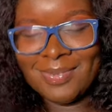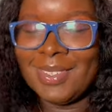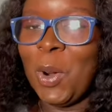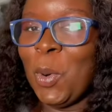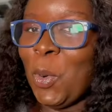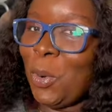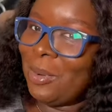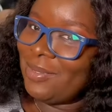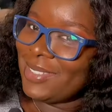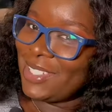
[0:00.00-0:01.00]
Ooh,
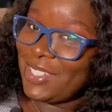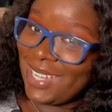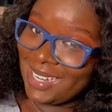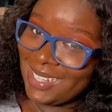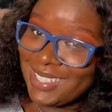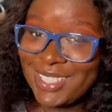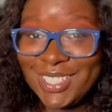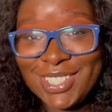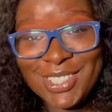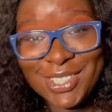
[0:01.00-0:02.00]
did you get it?
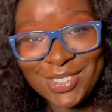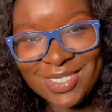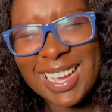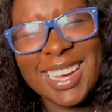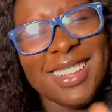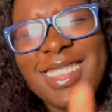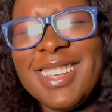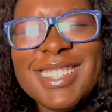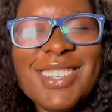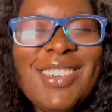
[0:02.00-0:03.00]
Did you? I didn't
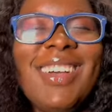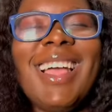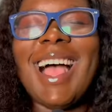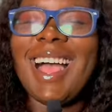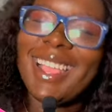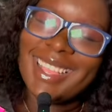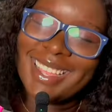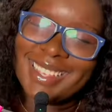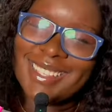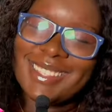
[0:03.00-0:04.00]
think so. Hi
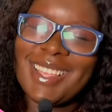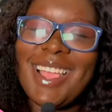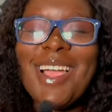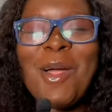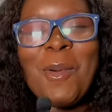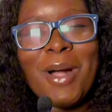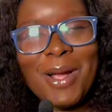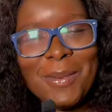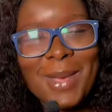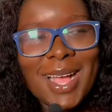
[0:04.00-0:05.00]
guys,
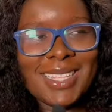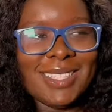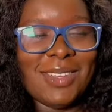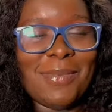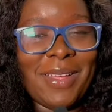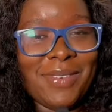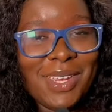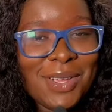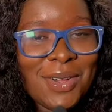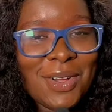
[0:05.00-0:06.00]
welcome back to my
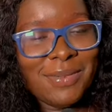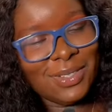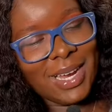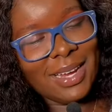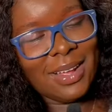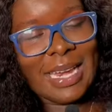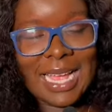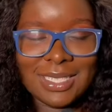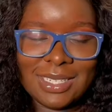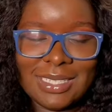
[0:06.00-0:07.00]
video of trying out
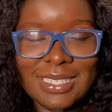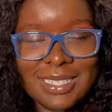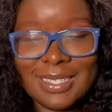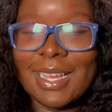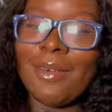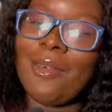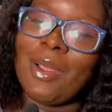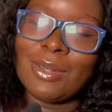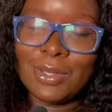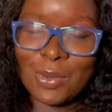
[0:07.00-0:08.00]
national dishes
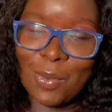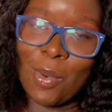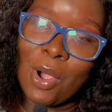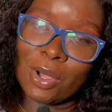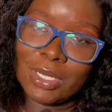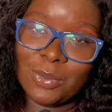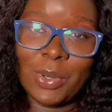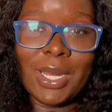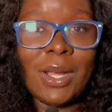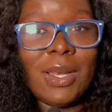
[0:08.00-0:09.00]
around the world
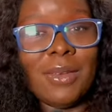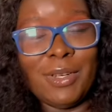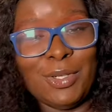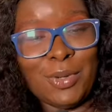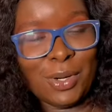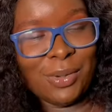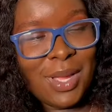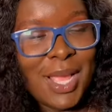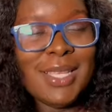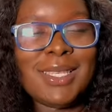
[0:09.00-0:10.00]
without leaving Toronto.
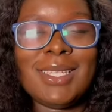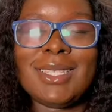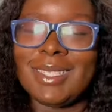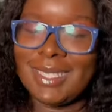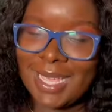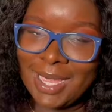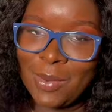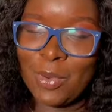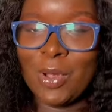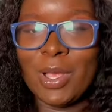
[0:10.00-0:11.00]
So today
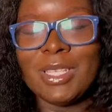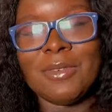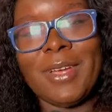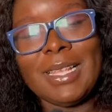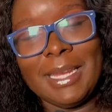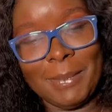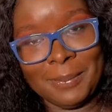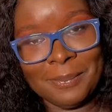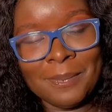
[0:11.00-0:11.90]
we're going to Vietnam.